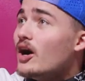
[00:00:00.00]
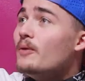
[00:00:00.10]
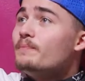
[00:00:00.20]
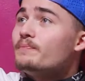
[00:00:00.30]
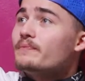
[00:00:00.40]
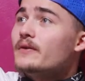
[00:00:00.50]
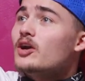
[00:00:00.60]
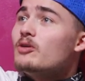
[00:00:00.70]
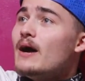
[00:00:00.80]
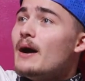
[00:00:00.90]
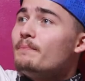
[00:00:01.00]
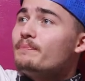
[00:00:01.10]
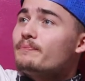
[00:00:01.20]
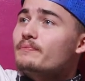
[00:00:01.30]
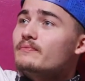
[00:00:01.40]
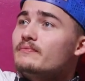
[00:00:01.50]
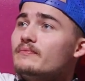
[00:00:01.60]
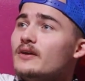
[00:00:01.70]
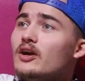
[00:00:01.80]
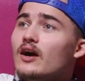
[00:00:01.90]
you go. Here you go, Mom. Oh.
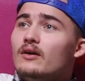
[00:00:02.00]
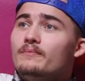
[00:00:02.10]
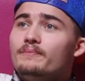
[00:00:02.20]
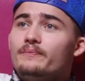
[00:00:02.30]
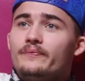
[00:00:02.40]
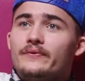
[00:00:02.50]
Here you go.